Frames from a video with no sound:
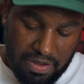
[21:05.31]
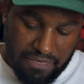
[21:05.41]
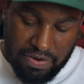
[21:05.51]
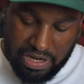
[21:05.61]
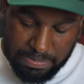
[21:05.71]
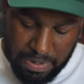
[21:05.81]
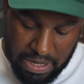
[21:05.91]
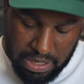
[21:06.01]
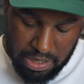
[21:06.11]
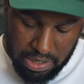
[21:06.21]
very nice
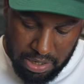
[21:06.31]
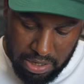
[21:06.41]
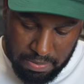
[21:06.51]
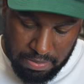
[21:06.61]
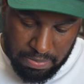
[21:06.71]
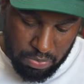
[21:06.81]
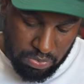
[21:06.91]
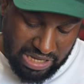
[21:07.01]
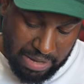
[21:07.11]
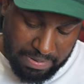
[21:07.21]
pair um,
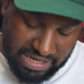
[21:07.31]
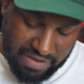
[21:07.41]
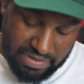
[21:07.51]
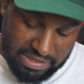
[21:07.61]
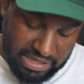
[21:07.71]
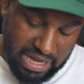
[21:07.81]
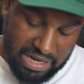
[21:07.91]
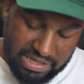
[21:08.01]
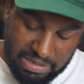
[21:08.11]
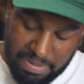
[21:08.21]
was happy to have this again
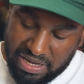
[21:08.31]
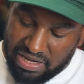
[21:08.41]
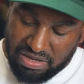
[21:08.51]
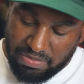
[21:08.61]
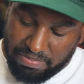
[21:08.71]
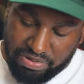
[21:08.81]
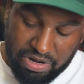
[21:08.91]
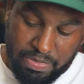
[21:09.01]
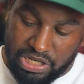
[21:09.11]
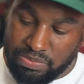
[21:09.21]
this is a pair that you
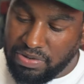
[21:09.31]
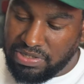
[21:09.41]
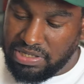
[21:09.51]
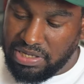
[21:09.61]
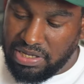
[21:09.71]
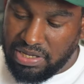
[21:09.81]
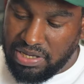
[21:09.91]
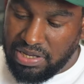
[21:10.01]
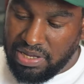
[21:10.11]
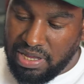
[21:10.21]
pretty much won't see
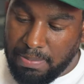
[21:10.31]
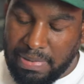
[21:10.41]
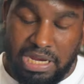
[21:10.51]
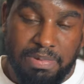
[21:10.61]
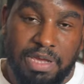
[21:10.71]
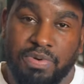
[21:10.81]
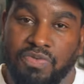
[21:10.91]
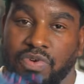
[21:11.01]
many people